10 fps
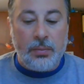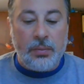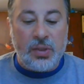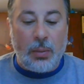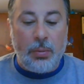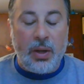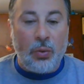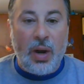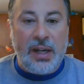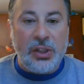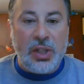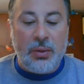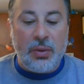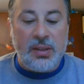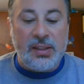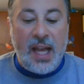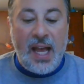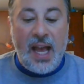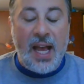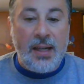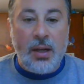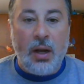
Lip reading: supplemental writing genres and